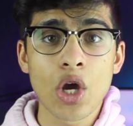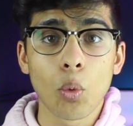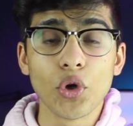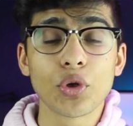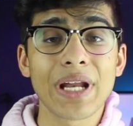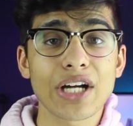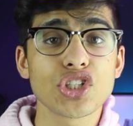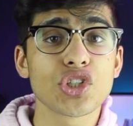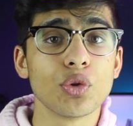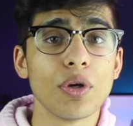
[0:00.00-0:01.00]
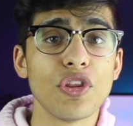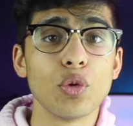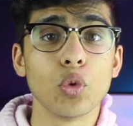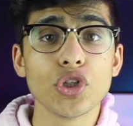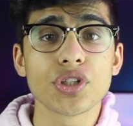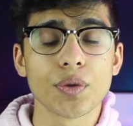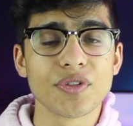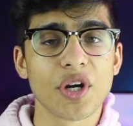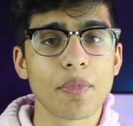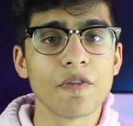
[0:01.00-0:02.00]
where you can actually screw in the wood screws
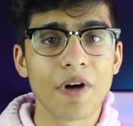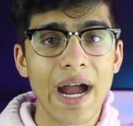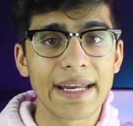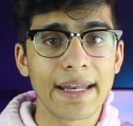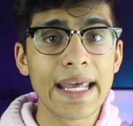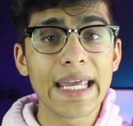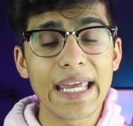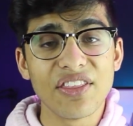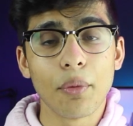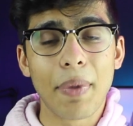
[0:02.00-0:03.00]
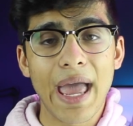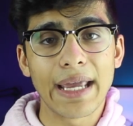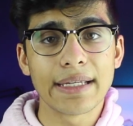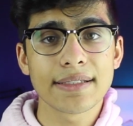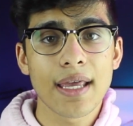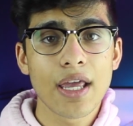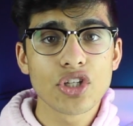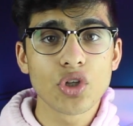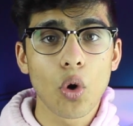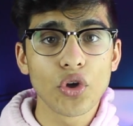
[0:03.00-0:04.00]
that are provided in the bag.
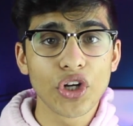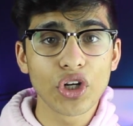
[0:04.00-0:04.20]
So you're going